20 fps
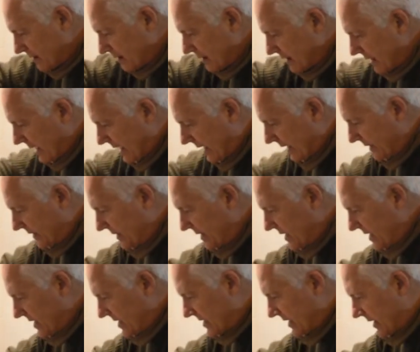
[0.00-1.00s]
And
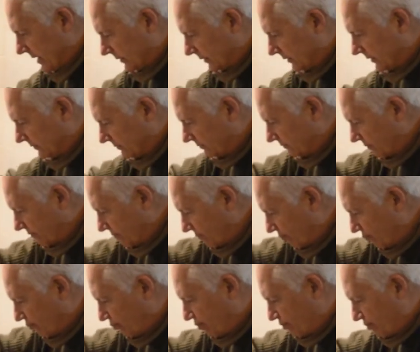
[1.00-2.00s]
then I'll
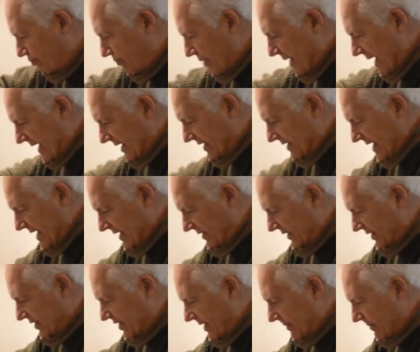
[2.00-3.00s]
back down the
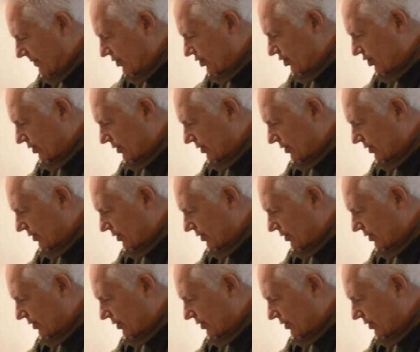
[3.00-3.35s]
temperature